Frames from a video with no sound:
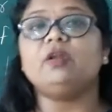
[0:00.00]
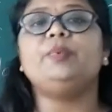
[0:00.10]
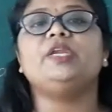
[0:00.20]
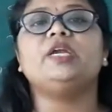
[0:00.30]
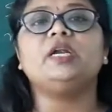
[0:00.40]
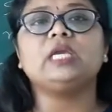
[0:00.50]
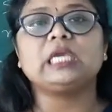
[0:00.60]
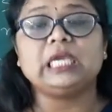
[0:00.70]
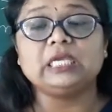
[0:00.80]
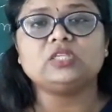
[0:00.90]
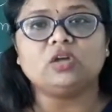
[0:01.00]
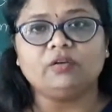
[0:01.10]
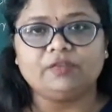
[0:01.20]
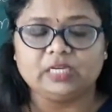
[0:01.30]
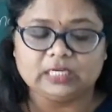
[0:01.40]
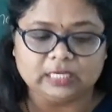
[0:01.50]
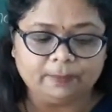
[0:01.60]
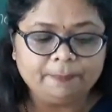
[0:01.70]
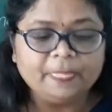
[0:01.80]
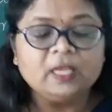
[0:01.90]
period kings of
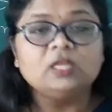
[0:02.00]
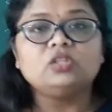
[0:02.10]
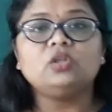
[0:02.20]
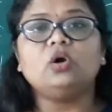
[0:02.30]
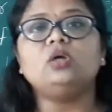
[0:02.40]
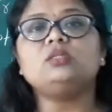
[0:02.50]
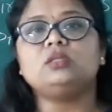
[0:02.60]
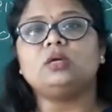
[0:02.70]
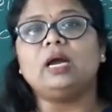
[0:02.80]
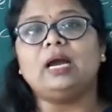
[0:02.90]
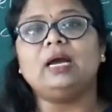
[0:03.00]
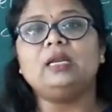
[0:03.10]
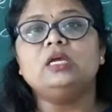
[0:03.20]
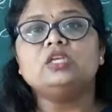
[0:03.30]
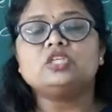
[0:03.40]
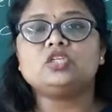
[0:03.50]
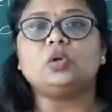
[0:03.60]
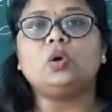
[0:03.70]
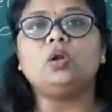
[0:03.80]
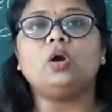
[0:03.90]
India. Those are
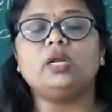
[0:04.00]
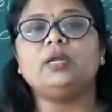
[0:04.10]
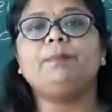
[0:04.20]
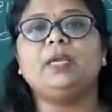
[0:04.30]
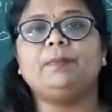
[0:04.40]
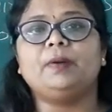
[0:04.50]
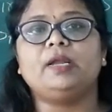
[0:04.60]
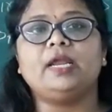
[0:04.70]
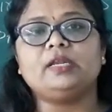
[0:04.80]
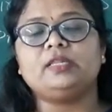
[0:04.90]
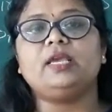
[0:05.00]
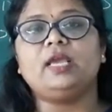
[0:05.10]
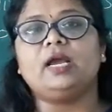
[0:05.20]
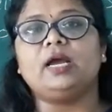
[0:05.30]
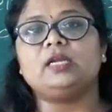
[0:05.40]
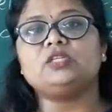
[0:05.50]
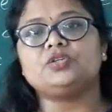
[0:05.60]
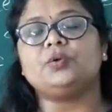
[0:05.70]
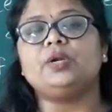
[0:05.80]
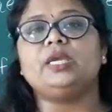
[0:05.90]
stored on a paper and they are
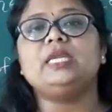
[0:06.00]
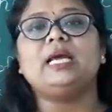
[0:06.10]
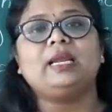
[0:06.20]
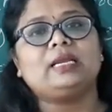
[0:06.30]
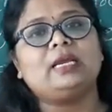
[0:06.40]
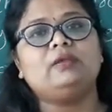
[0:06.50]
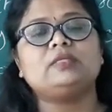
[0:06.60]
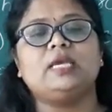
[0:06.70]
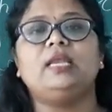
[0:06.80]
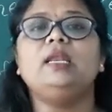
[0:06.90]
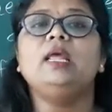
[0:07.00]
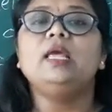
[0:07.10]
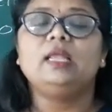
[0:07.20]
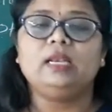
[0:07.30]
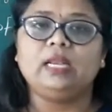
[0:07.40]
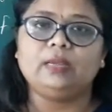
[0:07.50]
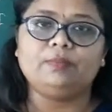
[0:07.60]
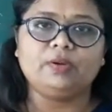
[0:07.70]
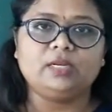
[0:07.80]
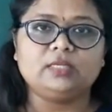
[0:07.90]
stored in archives and
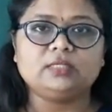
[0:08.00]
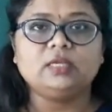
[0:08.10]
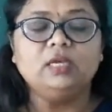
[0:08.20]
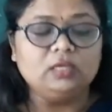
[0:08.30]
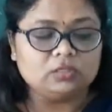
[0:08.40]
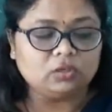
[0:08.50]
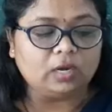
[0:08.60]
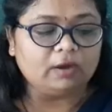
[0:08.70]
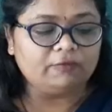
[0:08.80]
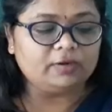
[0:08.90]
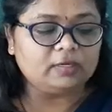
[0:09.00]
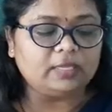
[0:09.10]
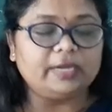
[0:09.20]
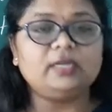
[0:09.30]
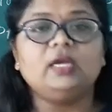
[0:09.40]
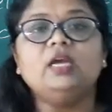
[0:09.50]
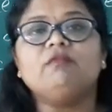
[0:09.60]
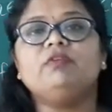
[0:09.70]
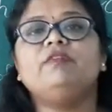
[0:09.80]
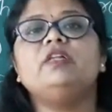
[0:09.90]
libraries. So after
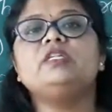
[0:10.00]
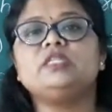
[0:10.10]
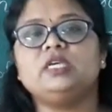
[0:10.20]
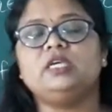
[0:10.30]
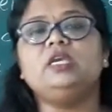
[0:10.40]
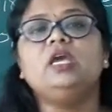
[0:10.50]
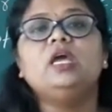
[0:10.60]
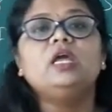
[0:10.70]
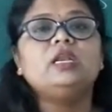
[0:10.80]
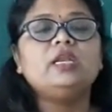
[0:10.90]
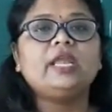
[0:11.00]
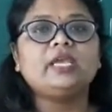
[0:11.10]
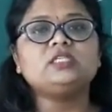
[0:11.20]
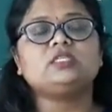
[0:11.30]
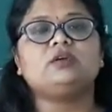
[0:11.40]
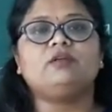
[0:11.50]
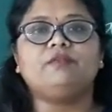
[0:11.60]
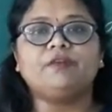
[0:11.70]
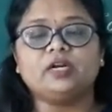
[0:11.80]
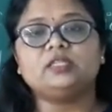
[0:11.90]
that we will see
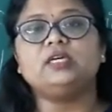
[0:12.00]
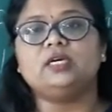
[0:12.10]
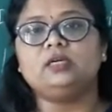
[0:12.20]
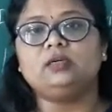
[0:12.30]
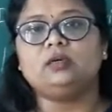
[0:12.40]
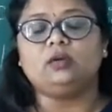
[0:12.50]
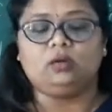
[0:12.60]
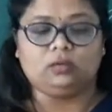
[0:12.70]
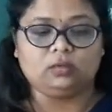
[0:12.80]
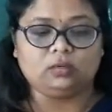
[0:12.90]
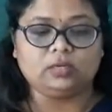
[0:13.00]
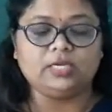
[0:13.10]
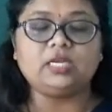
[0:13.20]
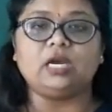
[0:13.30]
next further in